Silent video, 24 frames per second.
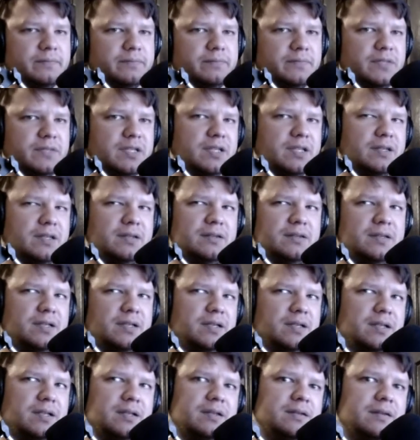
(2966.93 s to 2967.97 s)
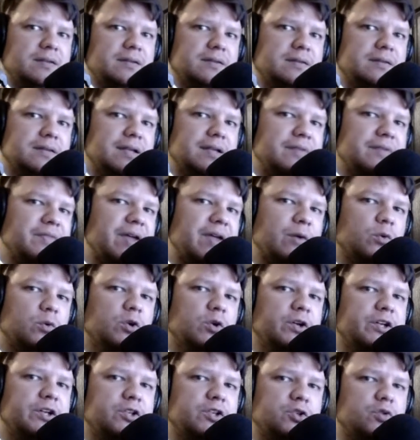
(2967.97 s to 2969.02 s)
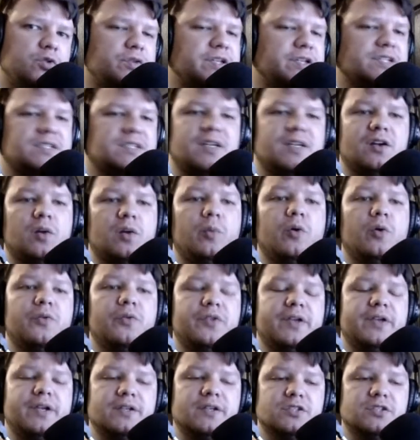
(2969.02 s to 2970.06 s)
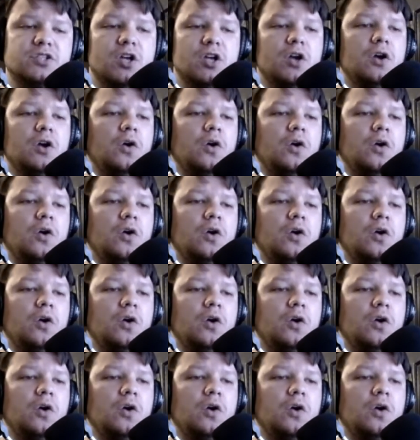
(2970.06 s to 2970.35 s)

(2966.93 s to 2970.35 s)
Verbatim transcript: did did did they really do these terrible things?